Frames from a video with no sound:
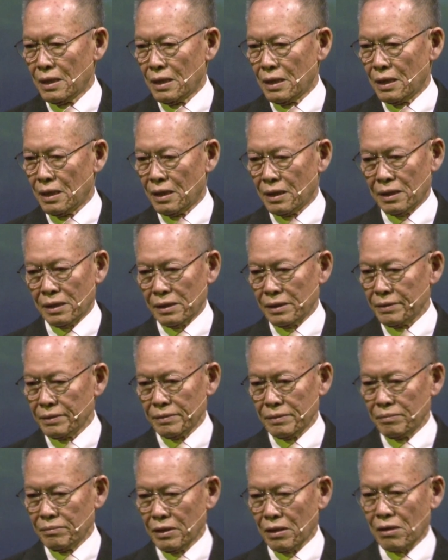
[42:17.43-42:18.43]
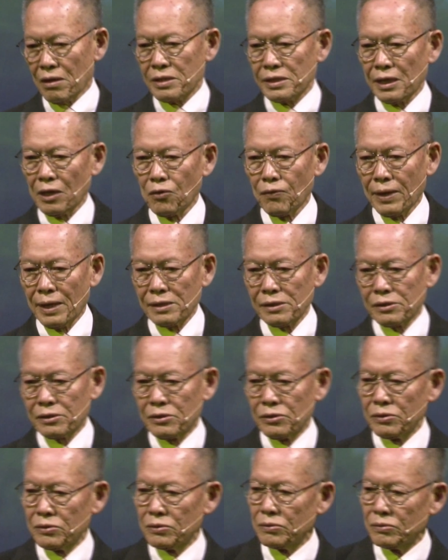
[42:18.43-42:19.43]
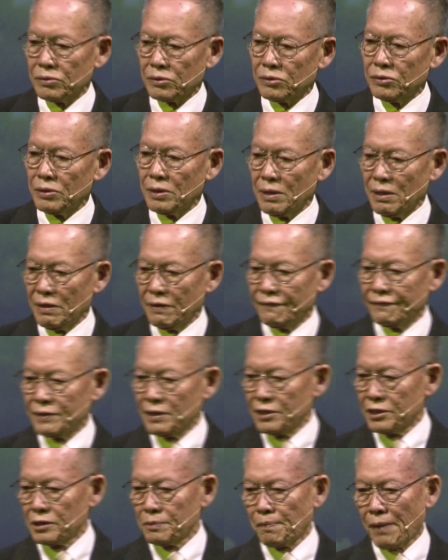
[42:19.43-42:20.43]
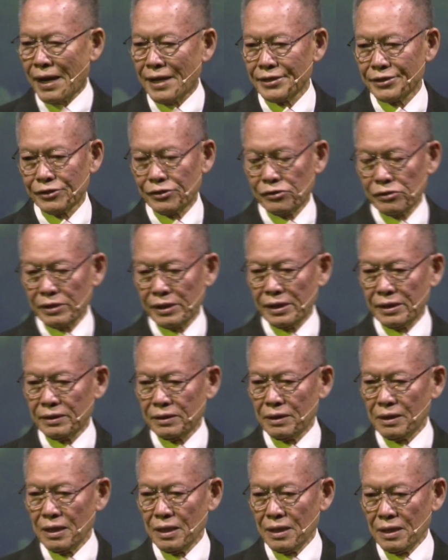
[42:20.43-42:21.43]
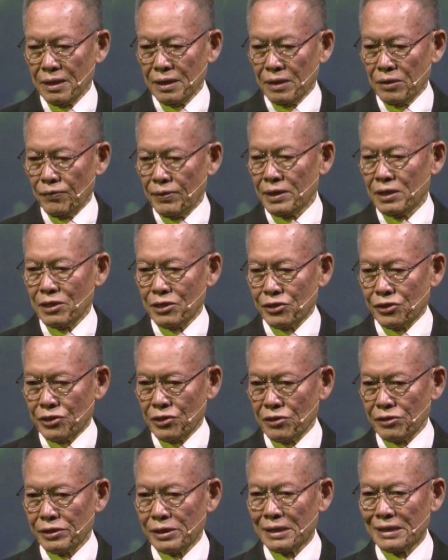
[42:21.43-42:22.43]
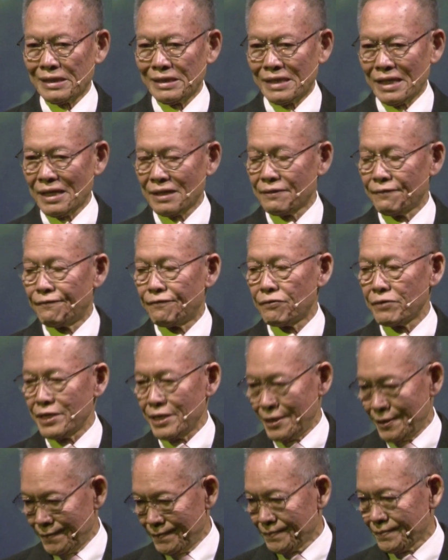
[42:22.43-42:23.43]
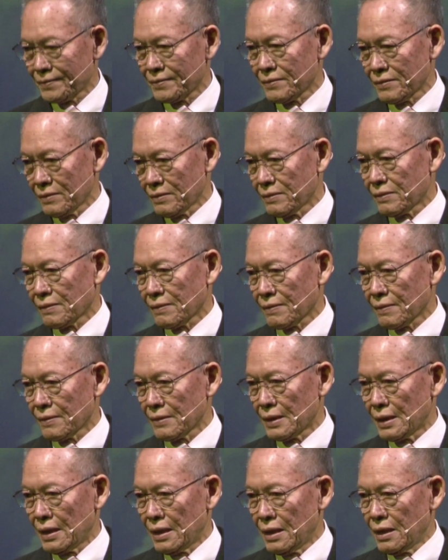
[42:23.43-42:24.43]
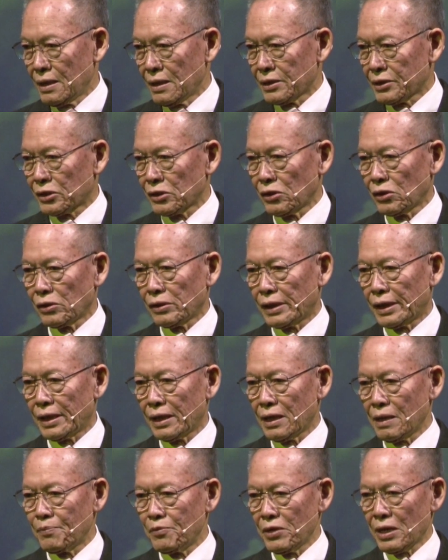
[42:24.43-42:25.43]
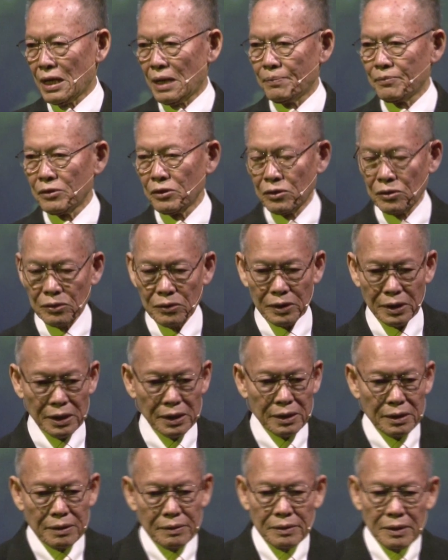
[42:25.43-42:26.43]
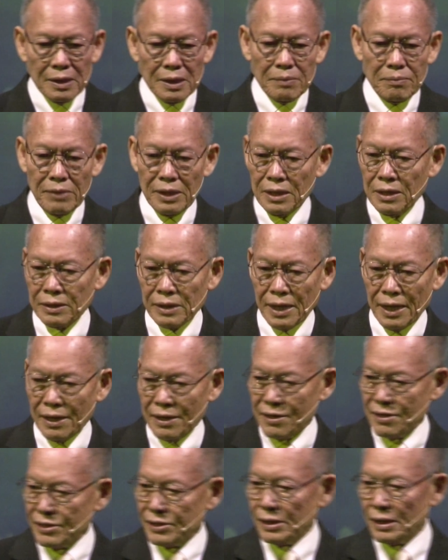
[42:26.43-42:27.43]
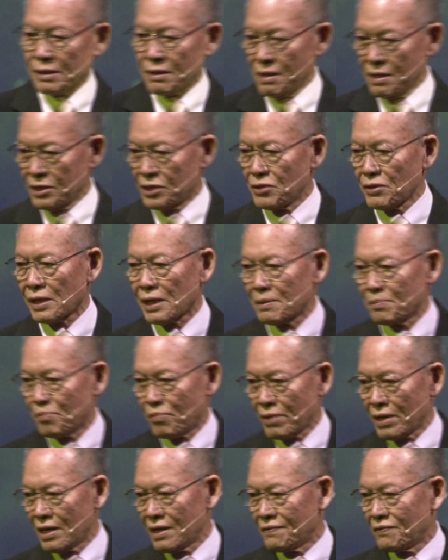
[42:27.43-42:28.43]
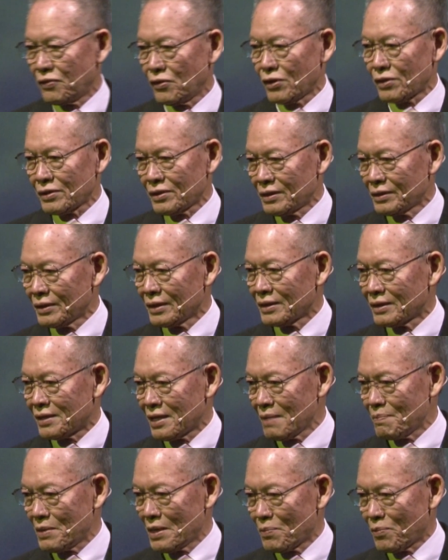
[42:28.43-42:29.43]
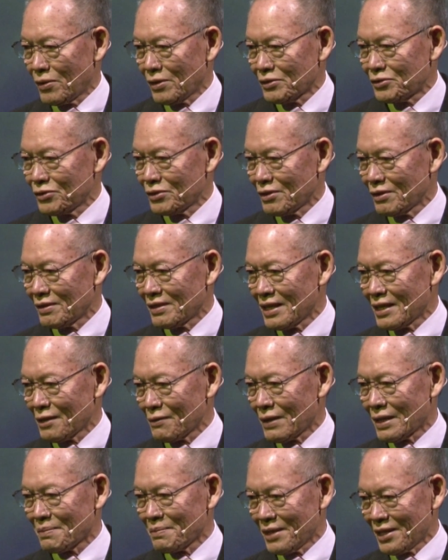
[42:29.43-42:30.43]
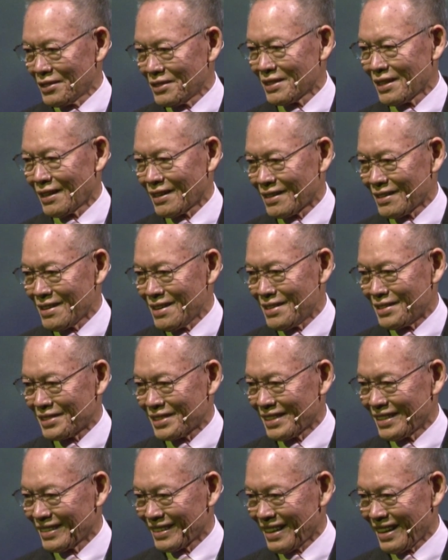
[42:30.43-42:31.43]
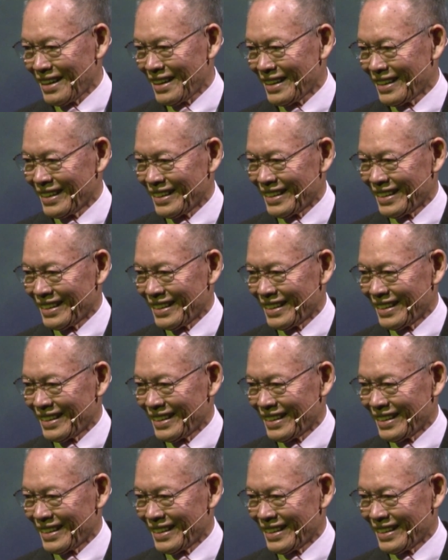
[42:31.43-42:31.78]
Uh, because I want to, to leave this pastorate with this church debt-free. So uh, if you have no uh, million dollars, at least you can pray for three people to donate one million dollars each, okay?